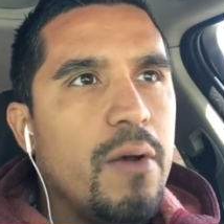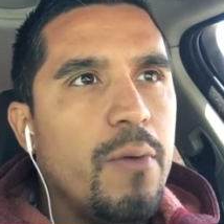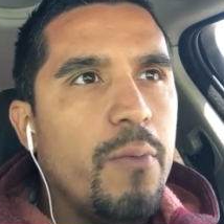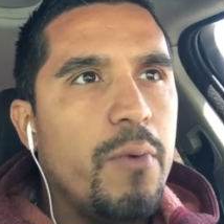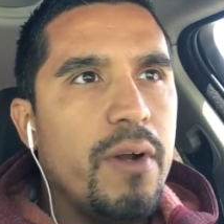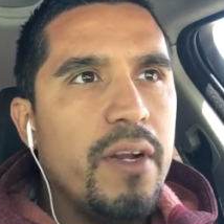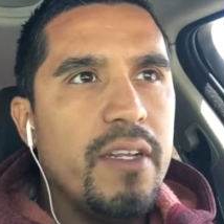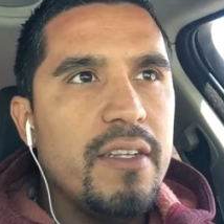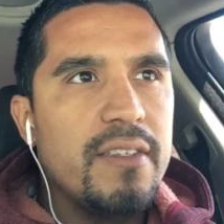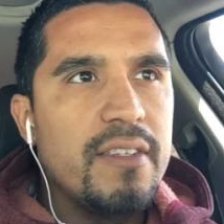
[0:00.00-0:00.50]

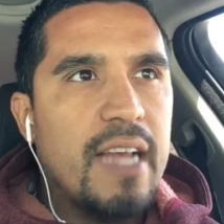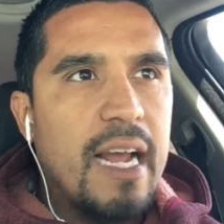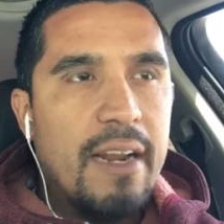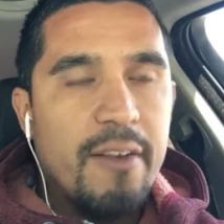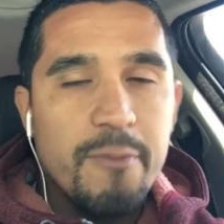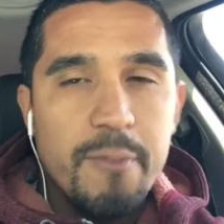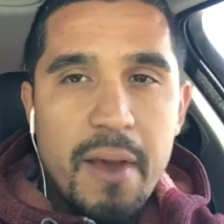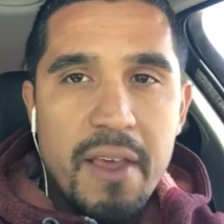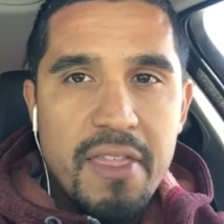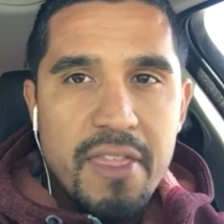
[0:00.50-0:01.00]
One is kind
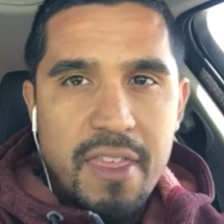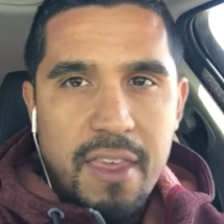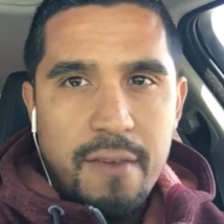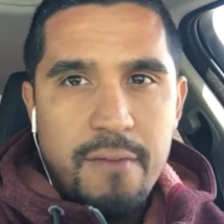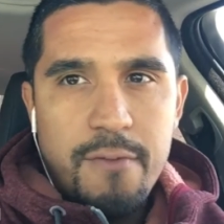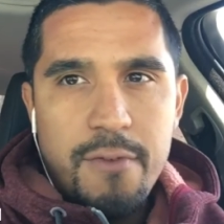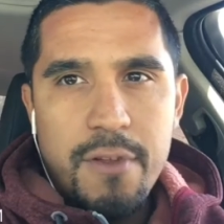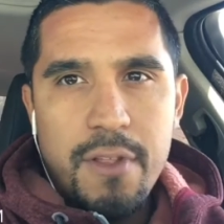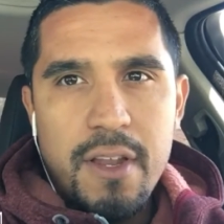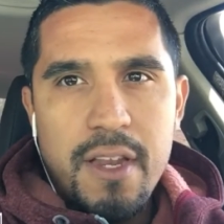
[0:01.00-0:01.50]
of my
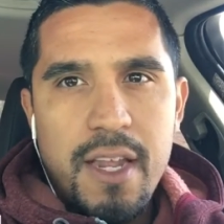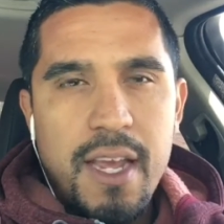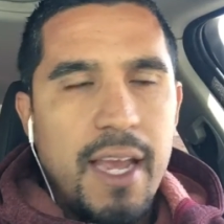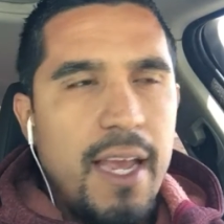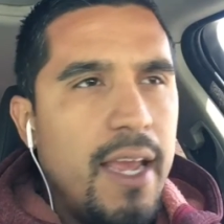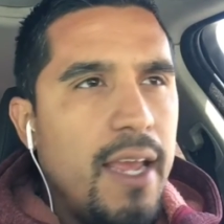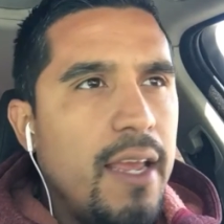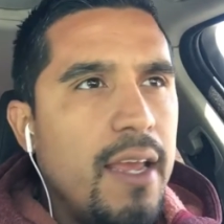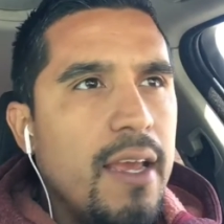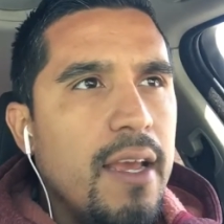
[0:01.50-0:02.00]
theme for the
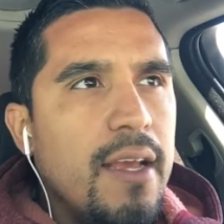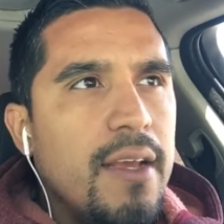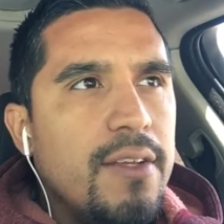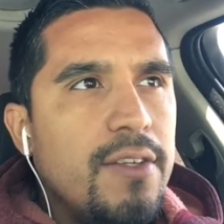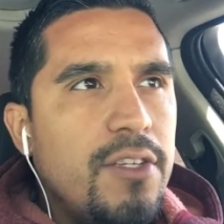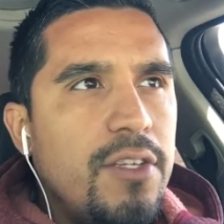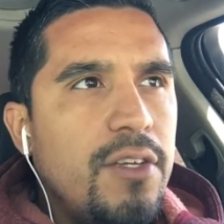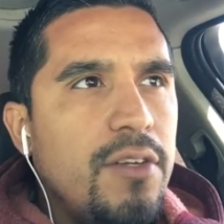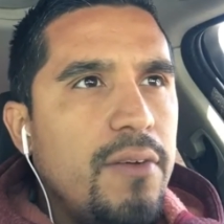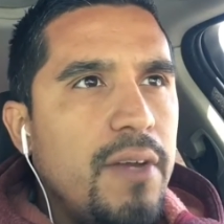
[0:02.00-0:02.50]
day.
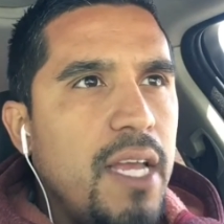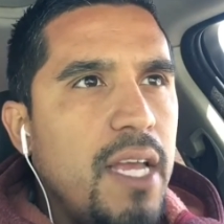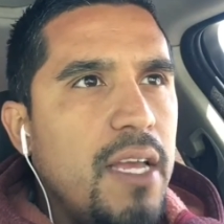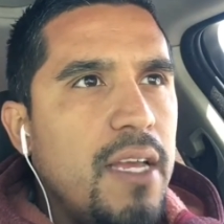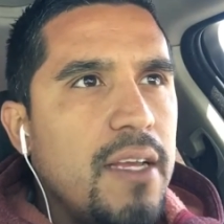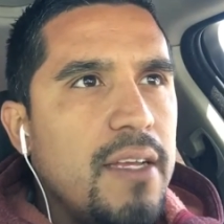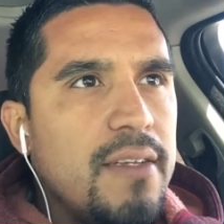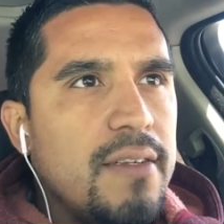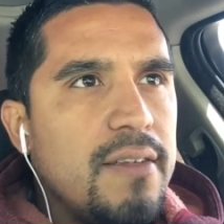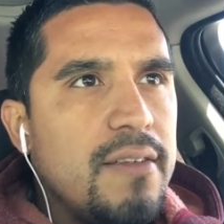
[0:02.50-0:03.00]
Two
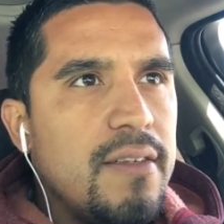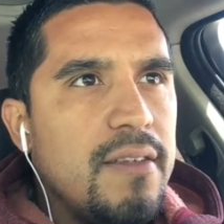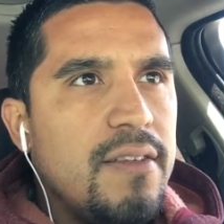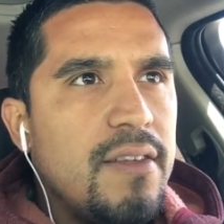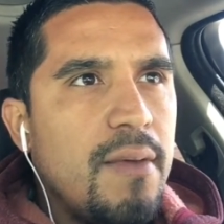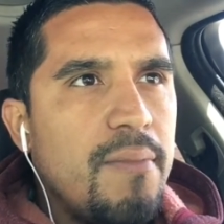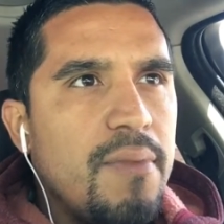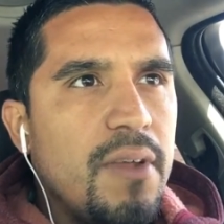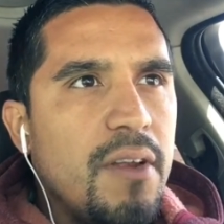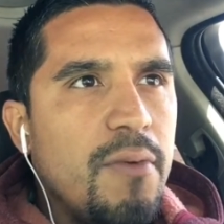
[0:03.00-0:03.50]
is
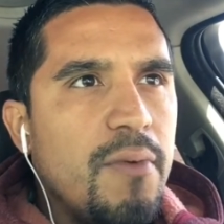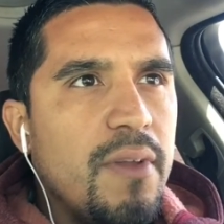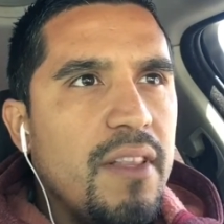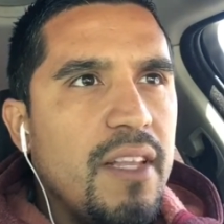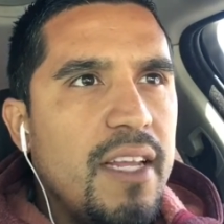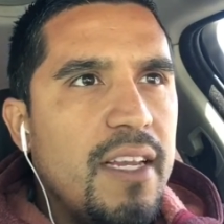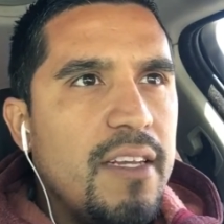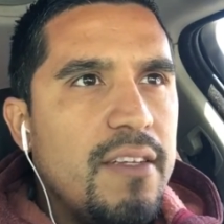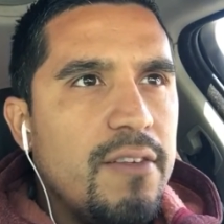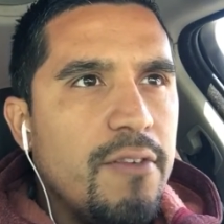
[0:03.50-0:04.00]
something
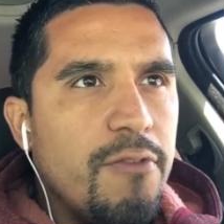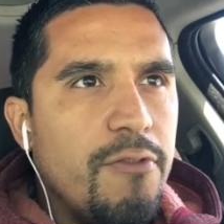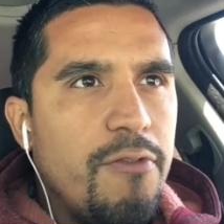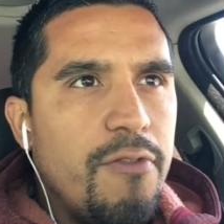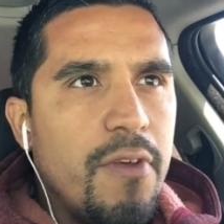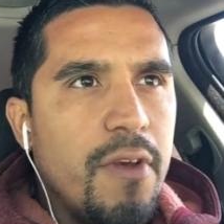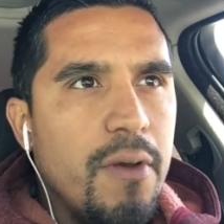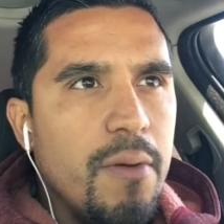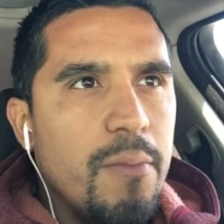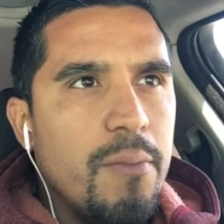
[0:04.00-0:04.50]
related to
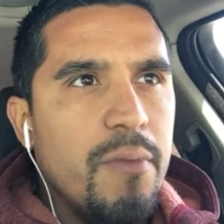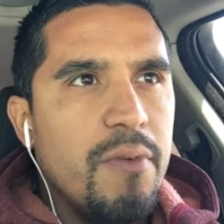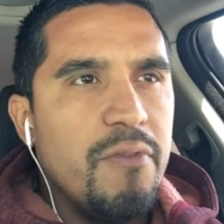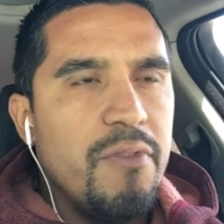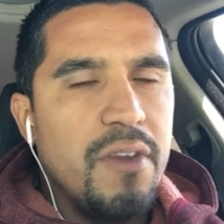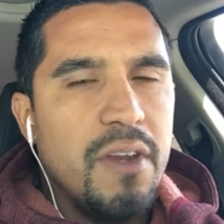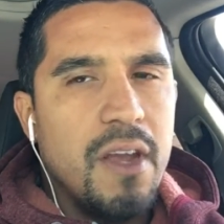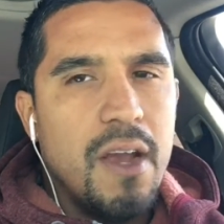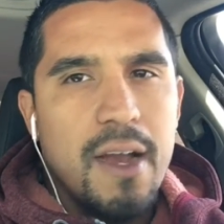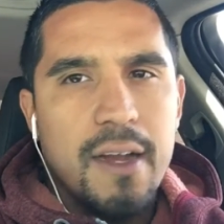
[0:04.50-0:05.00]
film,
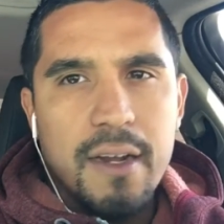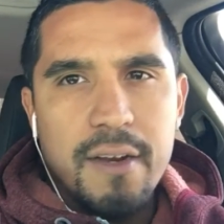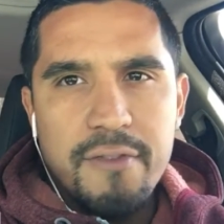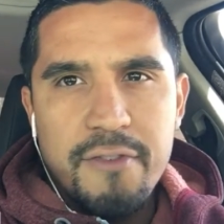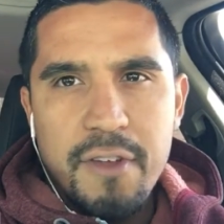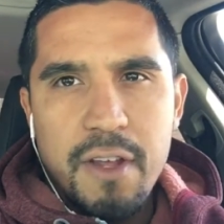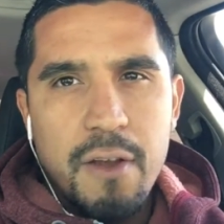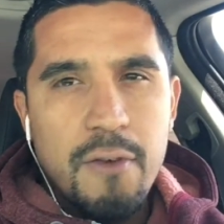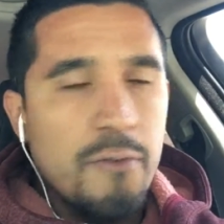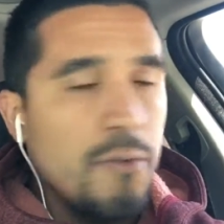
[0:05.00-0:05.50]

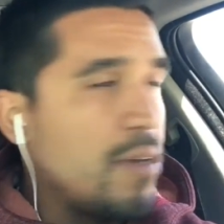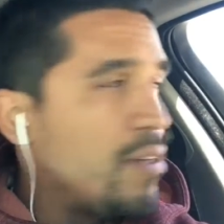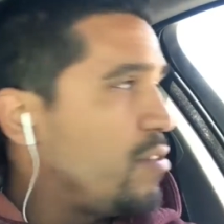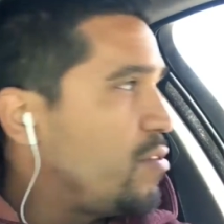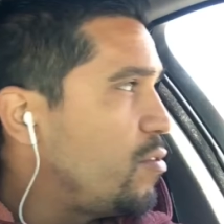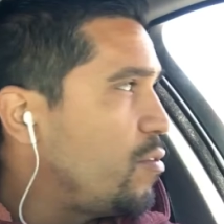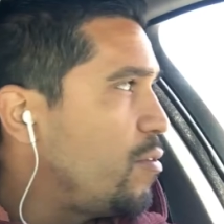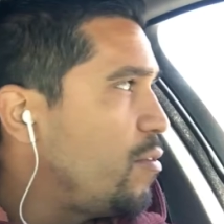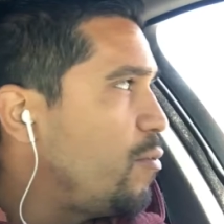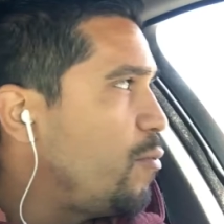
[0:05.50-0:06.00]
videography,
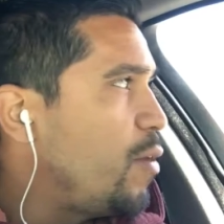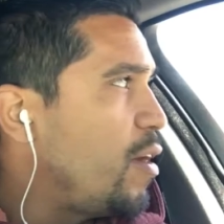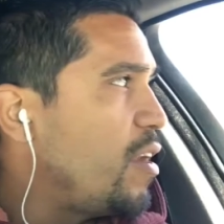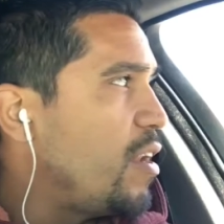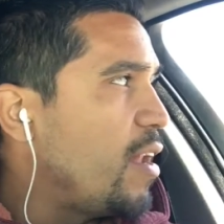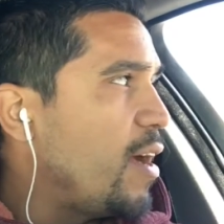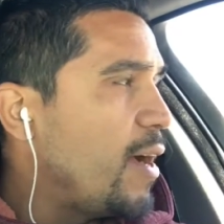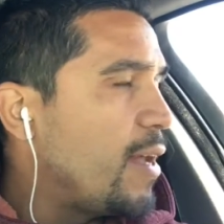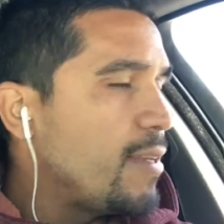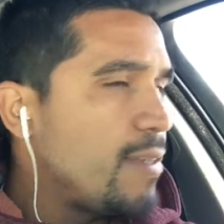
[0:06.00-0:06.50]

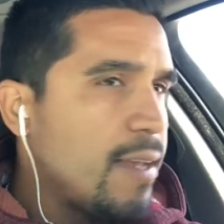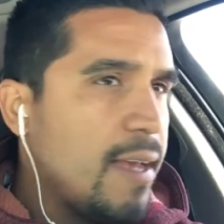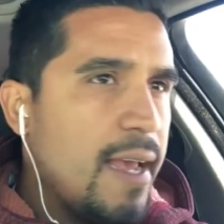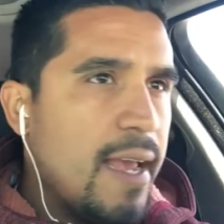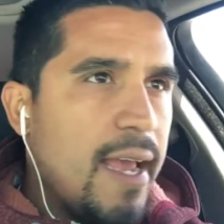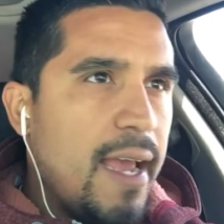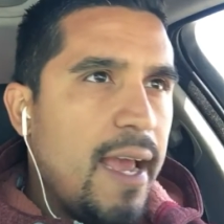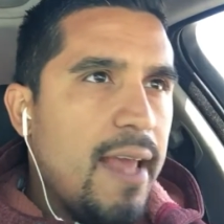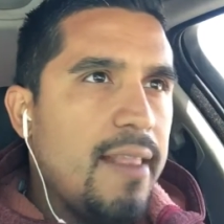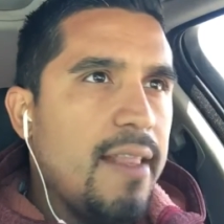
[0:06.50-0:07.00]
whatnot.
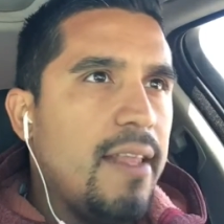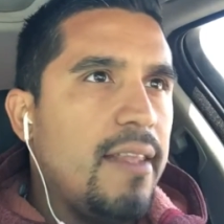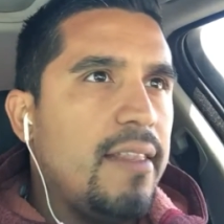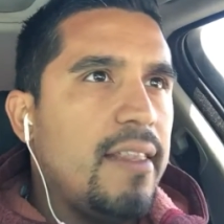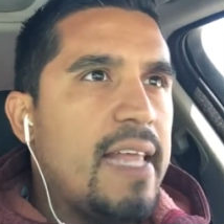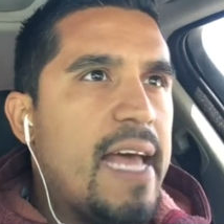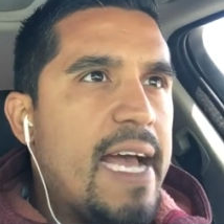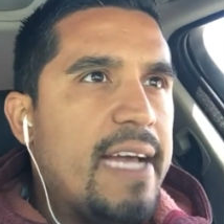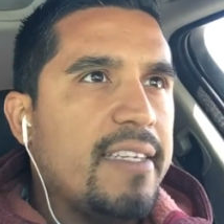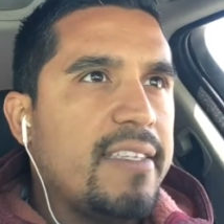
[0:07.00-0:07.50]
And
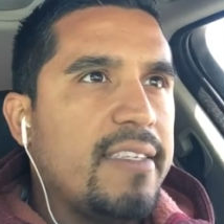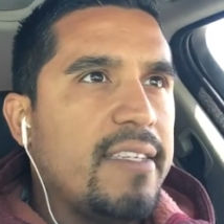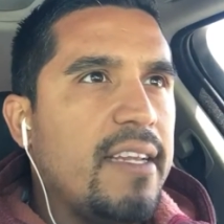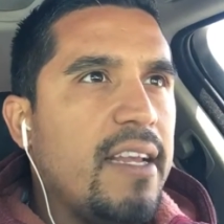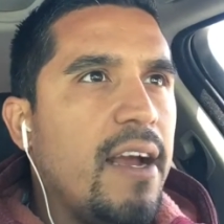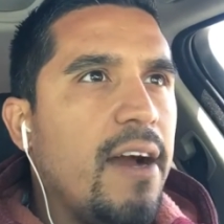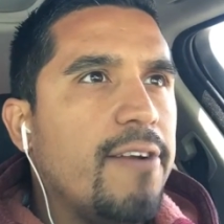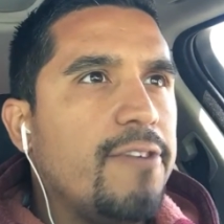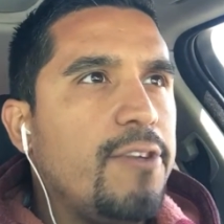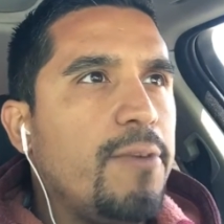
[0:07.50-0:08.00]
then
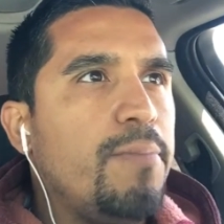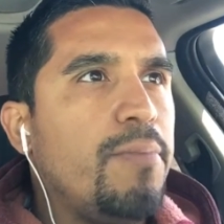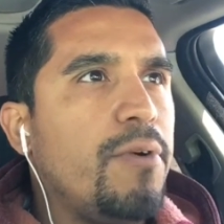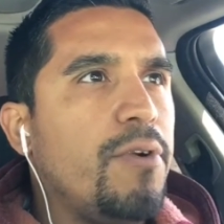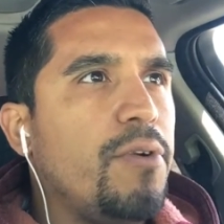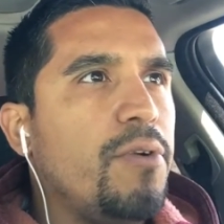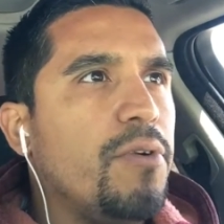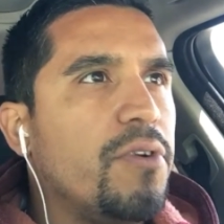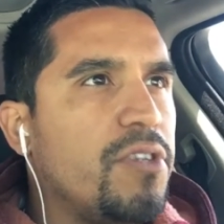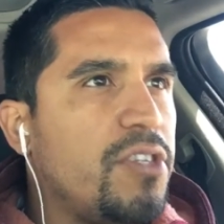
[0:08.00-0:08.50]
lastly,
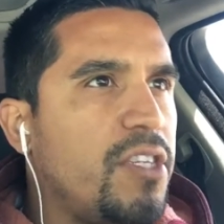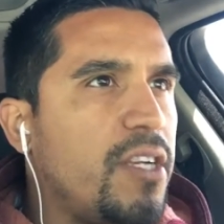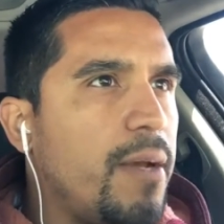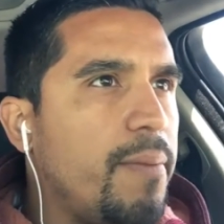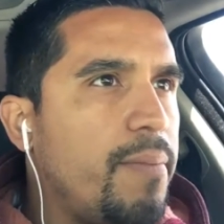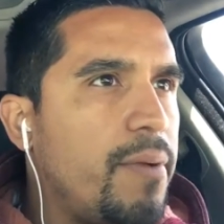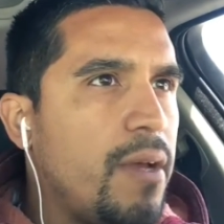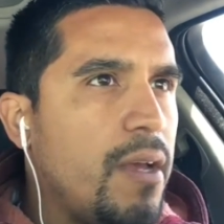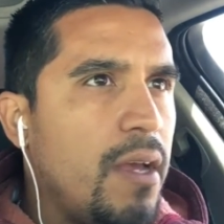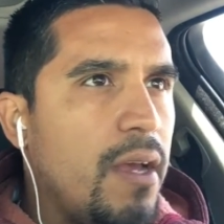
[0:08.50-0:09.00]
entrepreneurship.